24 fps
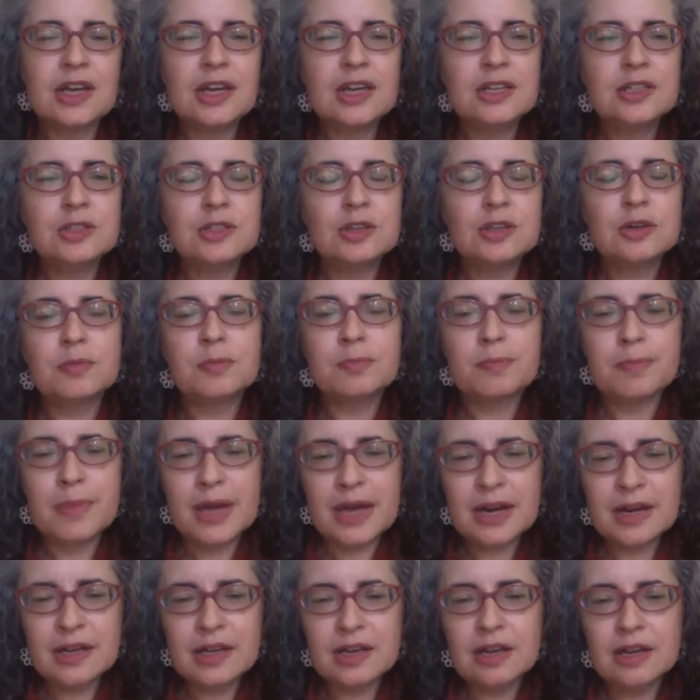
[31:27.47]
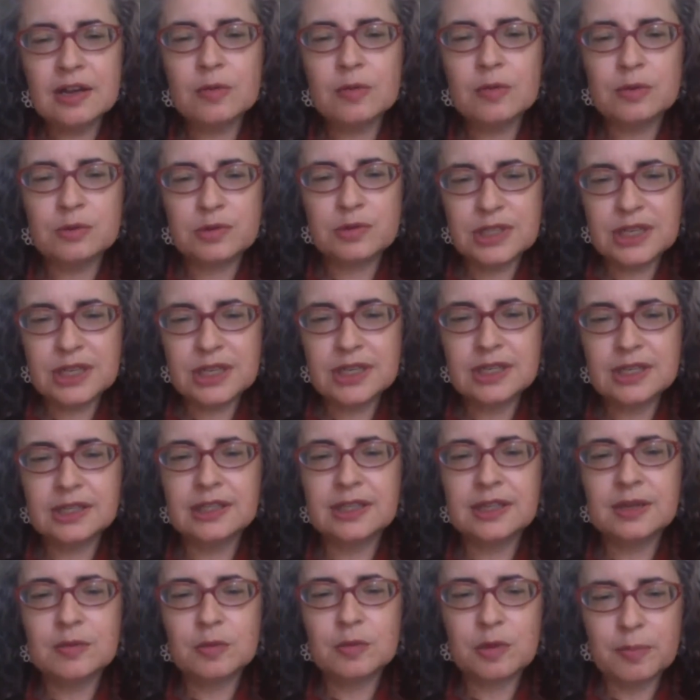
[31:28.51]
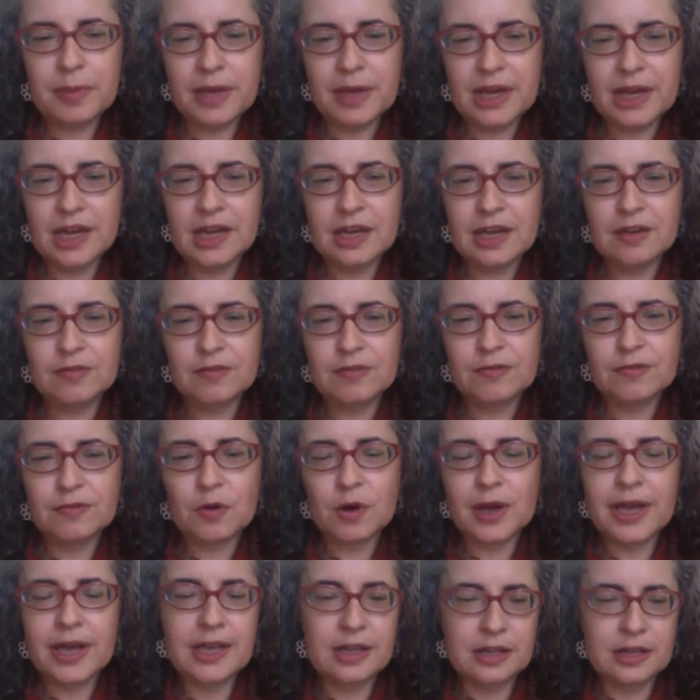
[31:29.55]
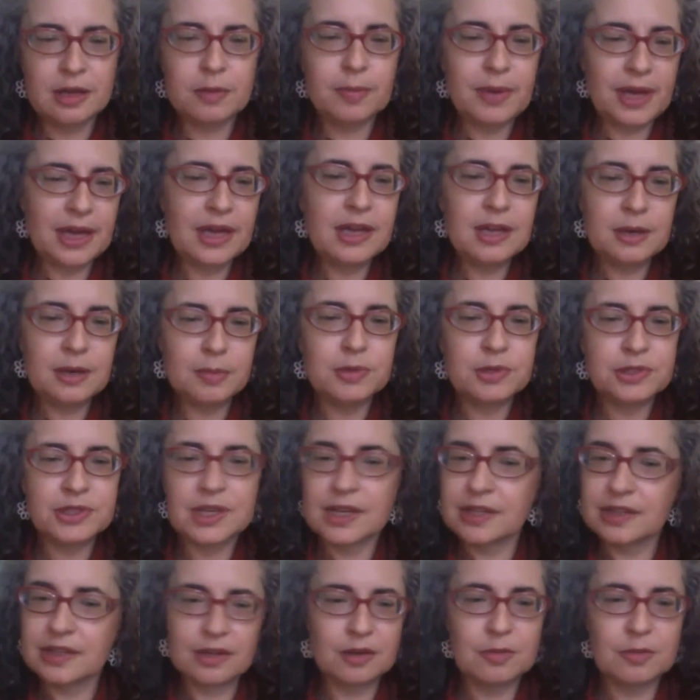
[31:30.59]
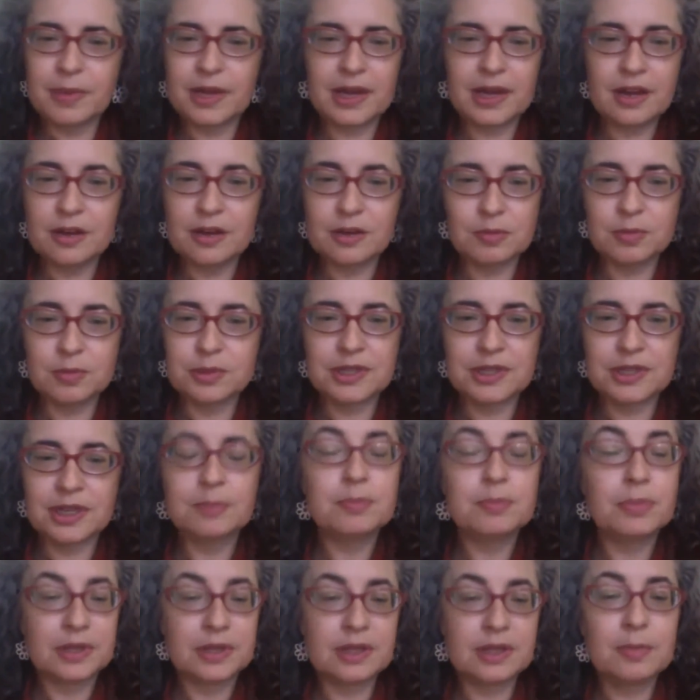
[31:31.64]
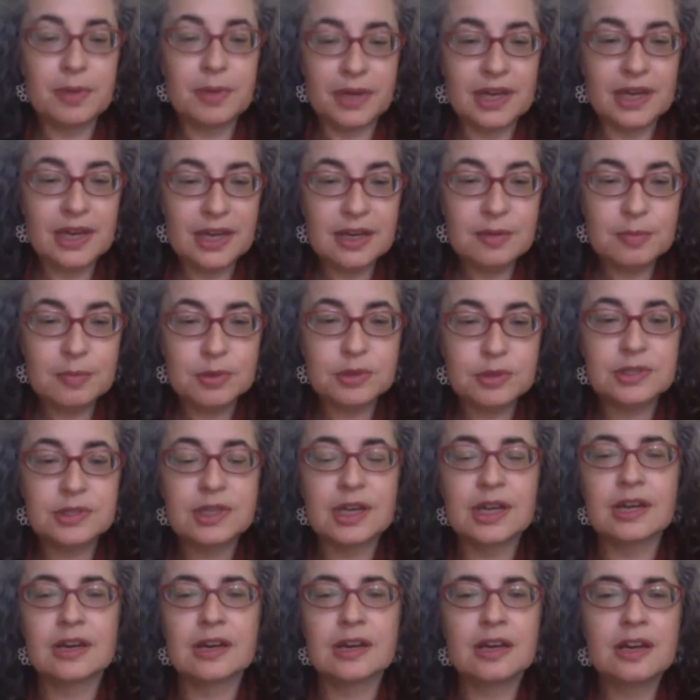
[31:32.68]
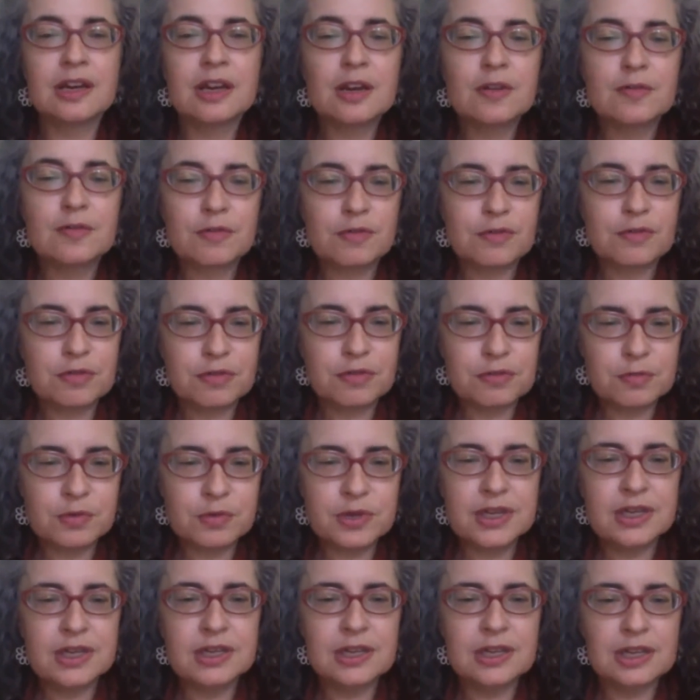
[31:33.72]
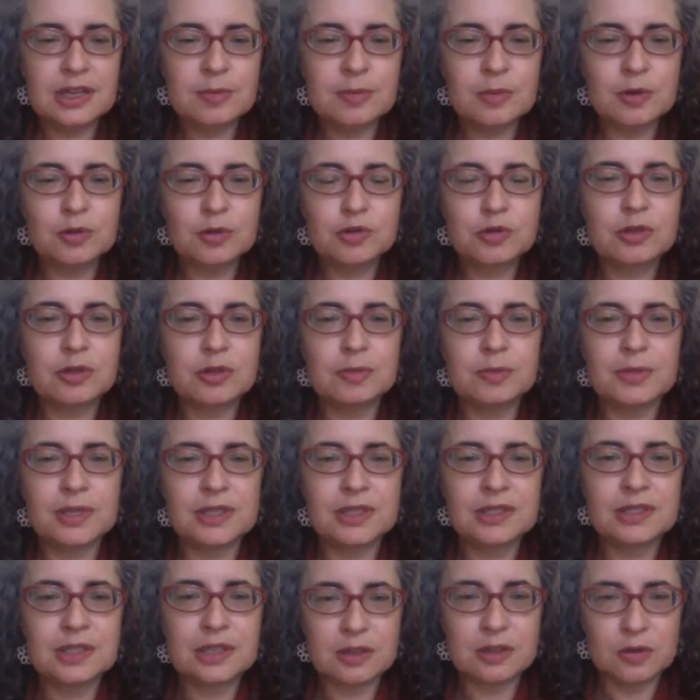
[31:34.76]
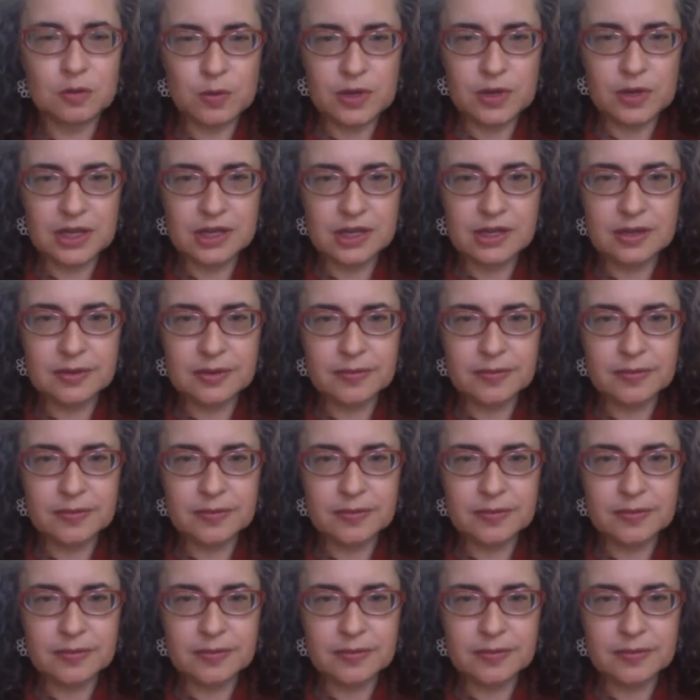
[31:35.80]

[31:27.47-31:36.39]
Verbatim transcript: So Medicare routinely will pay for, they'll pay 80%, they don't pay 100%, but they'll pay 80% for 3 hemo treatments in a week,